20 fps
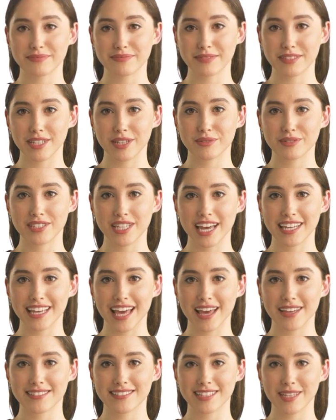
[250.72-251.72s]
Do check
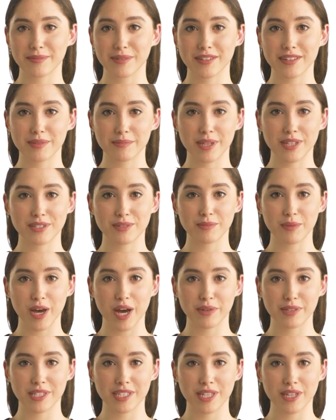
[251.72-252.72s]
out some of the most
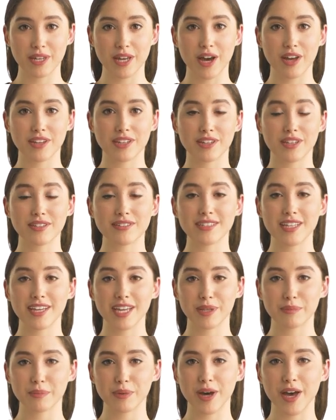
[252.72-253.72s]
popular articles on
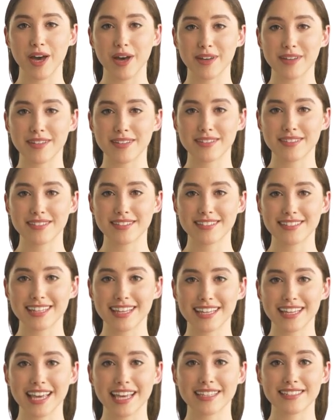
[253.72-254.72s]
our blog,
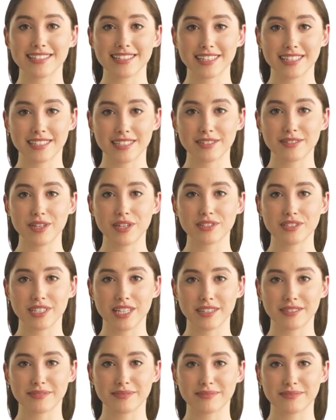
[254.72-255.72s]
see links in the
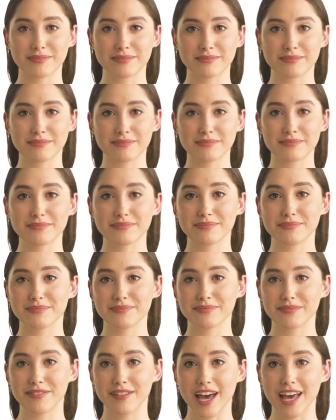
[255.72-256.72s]
description.
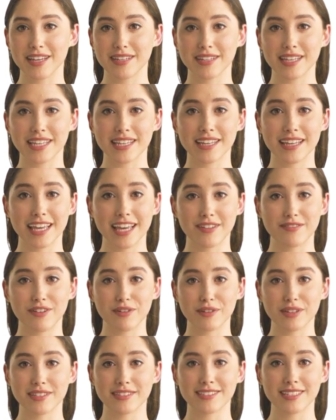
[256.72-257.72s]
Finally, if
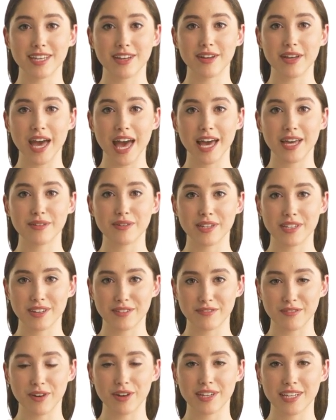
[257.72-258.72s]
you consider hiring
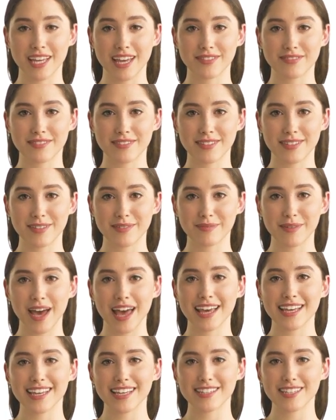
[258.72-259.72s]
a forklift,
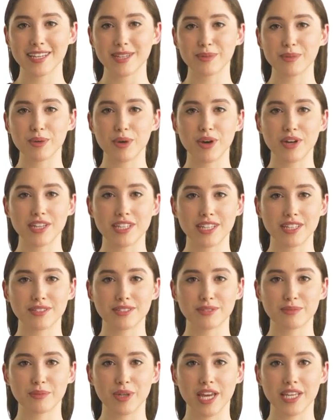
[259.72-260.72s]
buying a new or
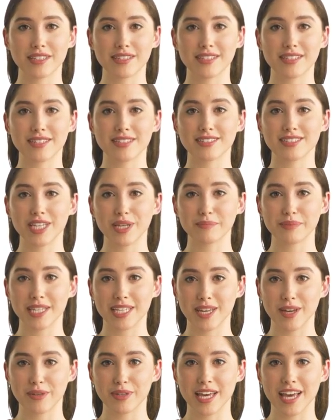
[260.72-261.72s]
used one,
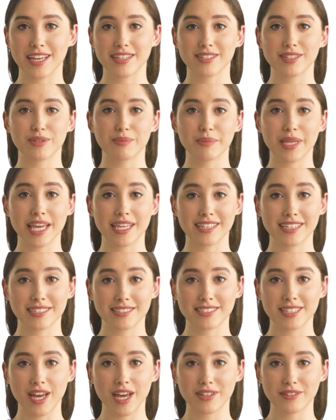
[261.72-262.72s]
jumping on a new
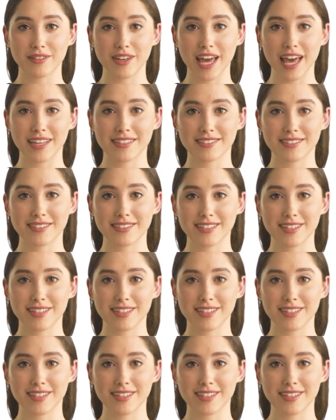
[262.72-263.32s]
maintenance contract,